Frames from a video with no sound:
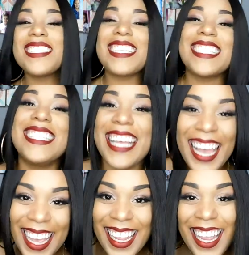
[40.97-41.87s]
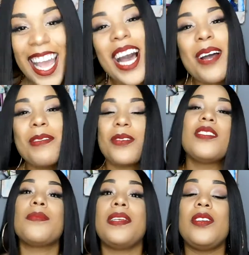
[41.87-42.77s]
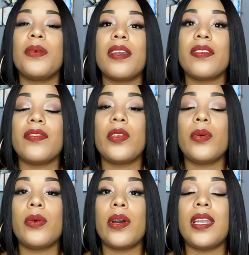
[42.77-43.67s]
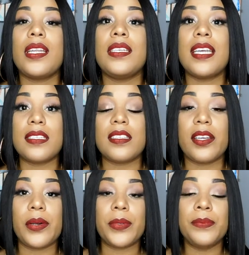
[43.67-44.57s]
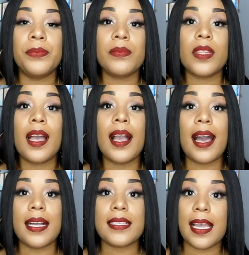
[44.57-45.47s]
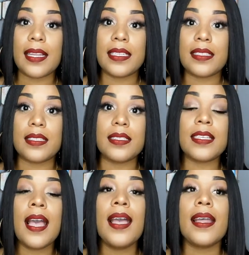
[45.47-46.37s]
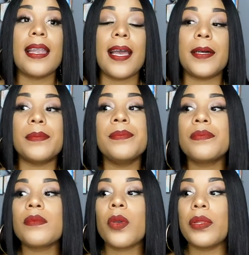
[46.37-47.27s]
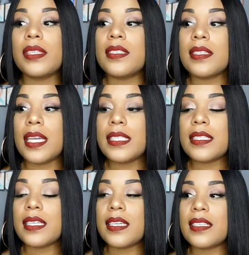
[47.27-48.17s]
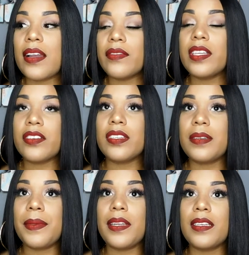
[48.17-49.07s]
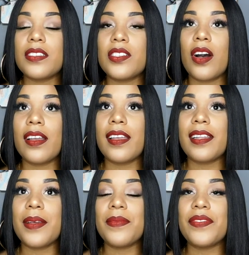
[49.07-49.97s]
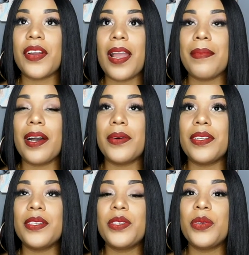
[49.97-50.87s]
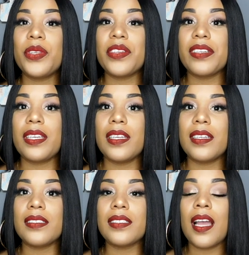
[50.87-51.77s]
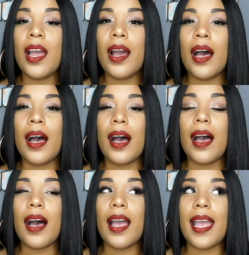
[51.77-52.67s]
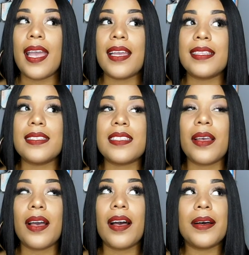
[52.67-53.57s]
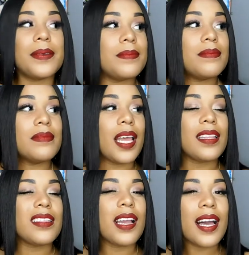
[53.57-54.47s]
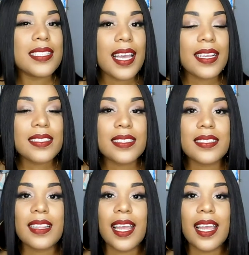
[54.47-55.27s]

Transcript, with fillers: But today, I'm going to be doing a review on Desio contact lenses. Now, with these lenses, I've literally been stocking them for about 2 to 3 years, and like the contacts